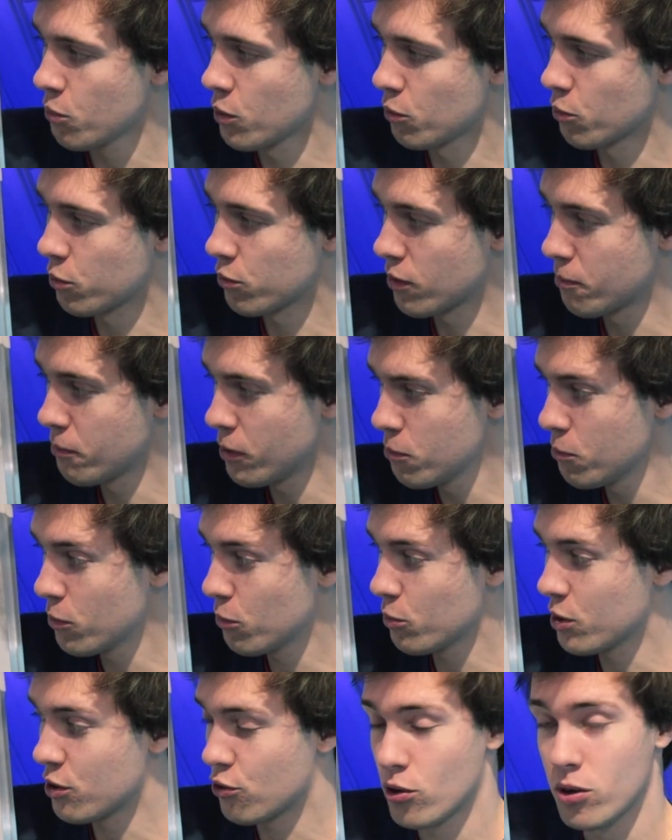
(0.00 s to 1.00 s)
Well, the
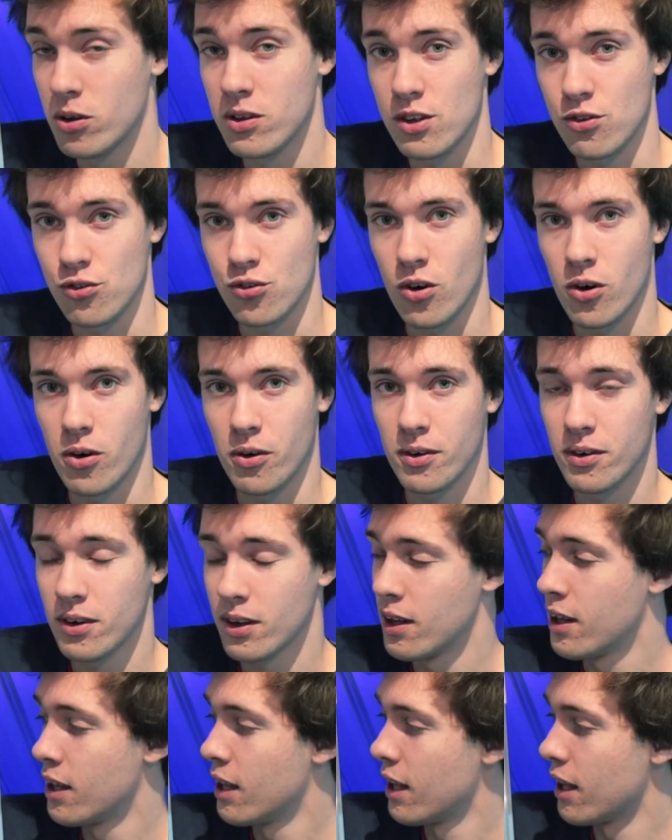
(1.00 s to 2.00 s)
moment we turn this
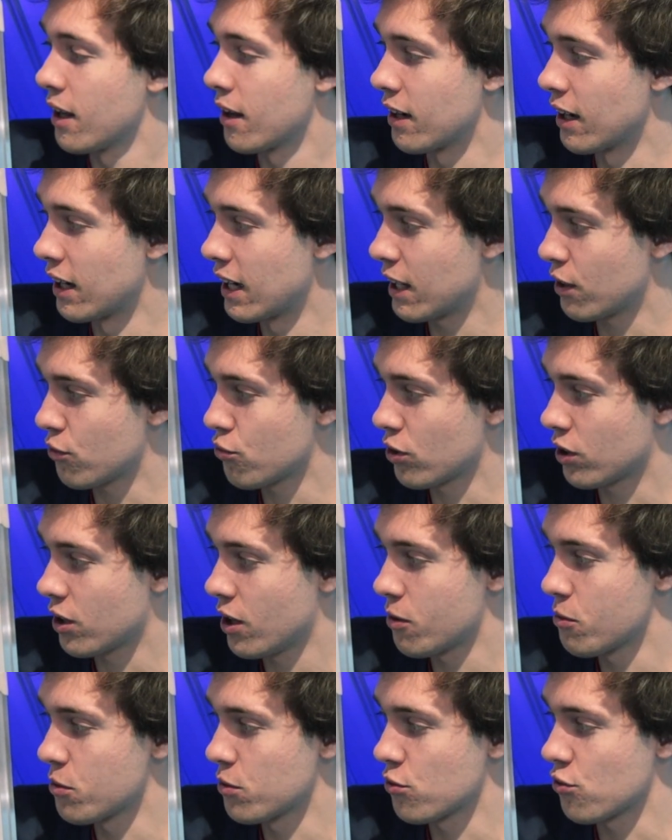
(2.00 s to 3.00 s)
on, an electric
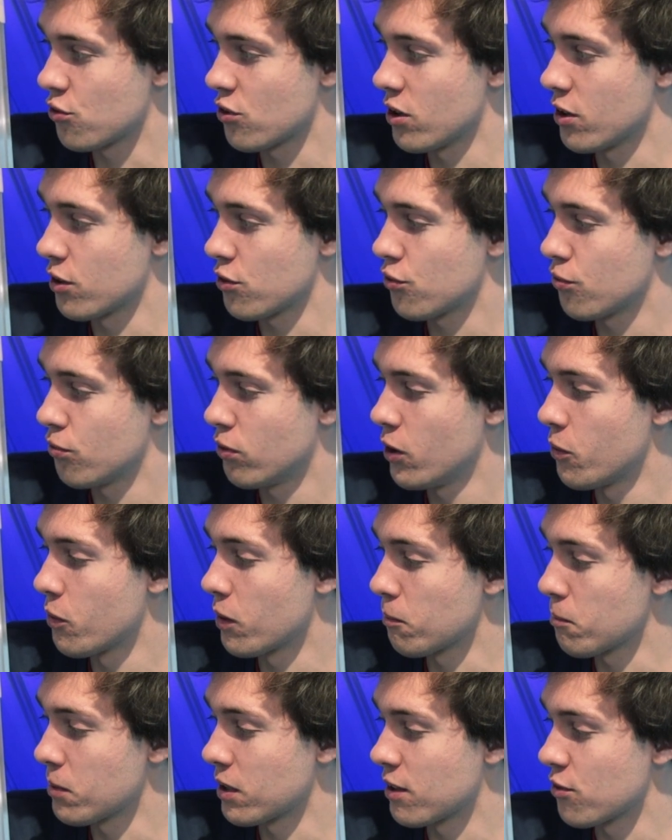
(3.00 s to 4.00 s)
current starts
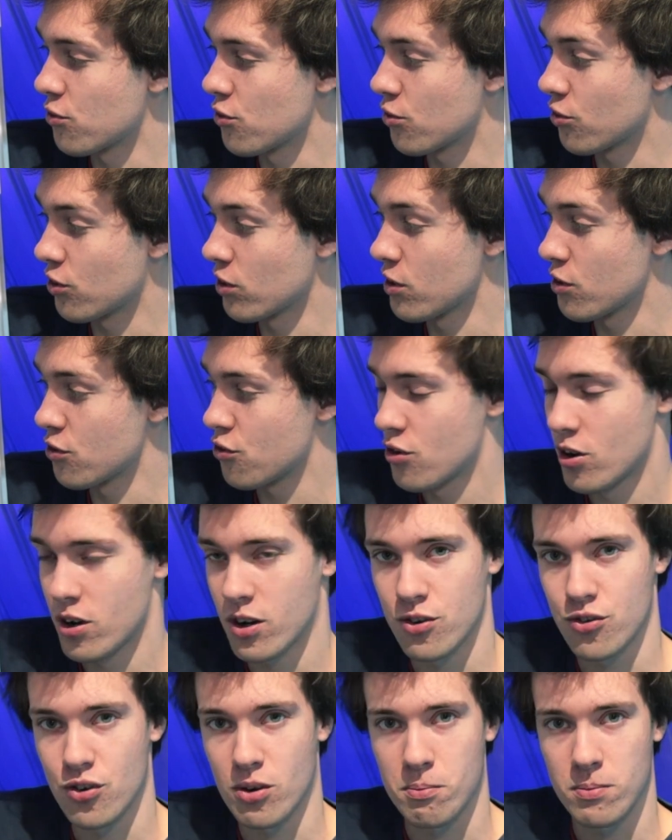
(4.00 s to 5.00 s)
flowing because it's going to
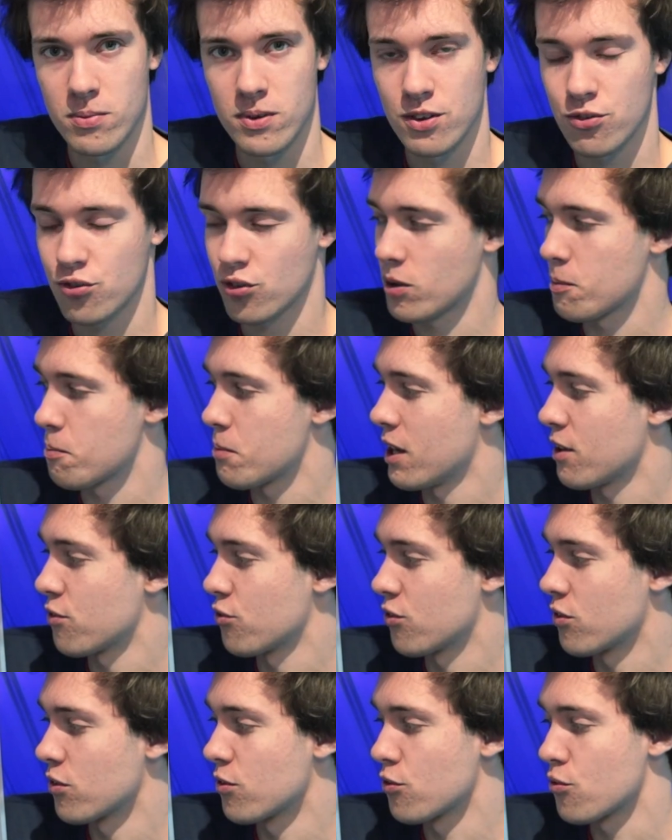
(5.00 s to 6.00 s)
charge up this
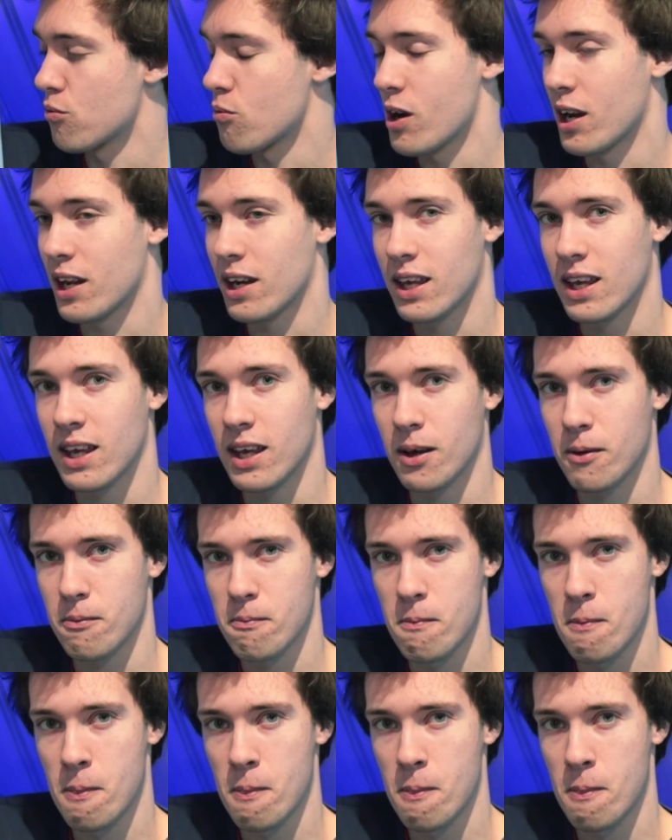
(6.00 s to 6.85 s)
capacitance right here.